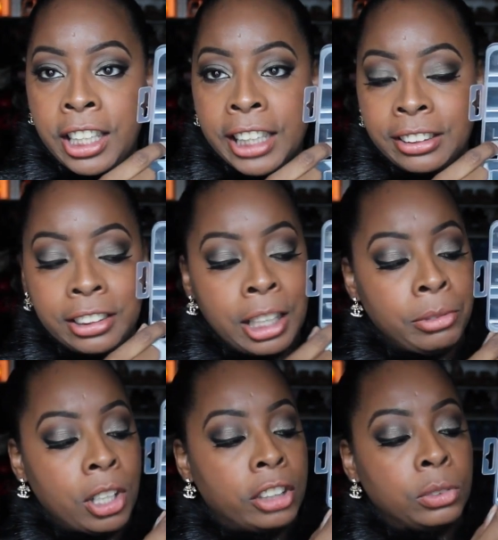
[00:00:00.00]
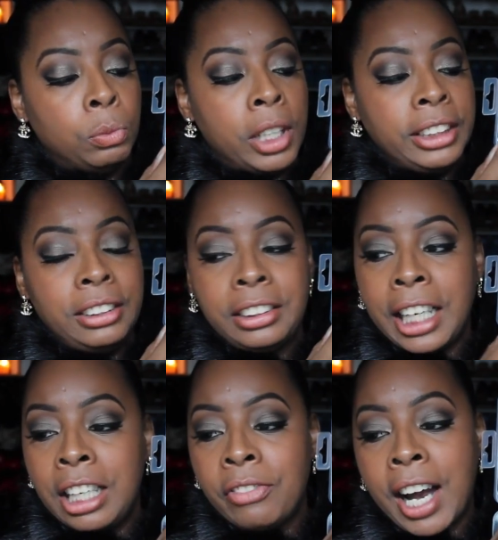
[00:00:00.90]
Yes, glam dolls, one
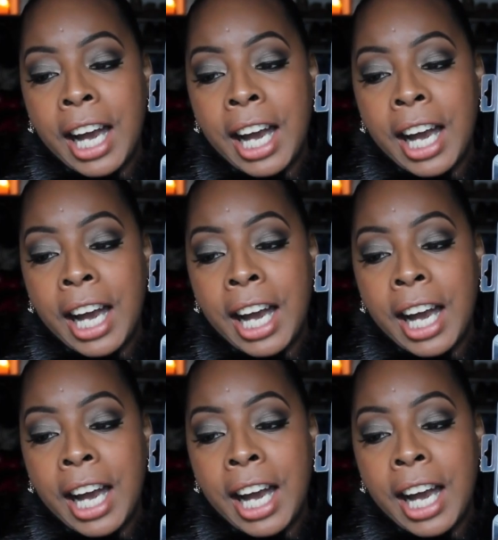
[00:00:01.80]
set of